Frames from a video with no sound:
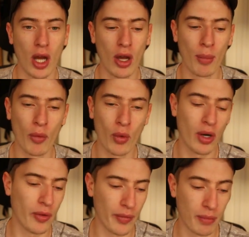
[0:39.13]
Um,
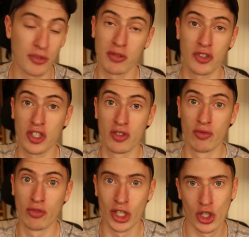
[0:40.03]
well, just
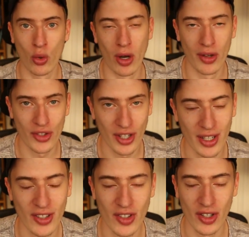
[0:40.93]
the short answer
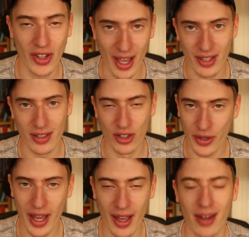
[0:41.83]
is yes,
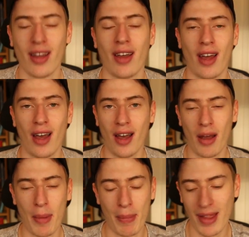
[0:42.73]
you can,
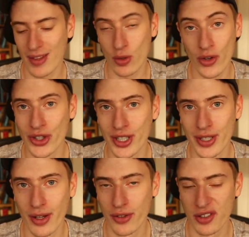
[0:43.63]
um, but that's not very
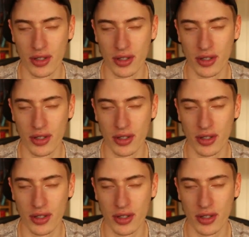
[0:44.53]
detailed.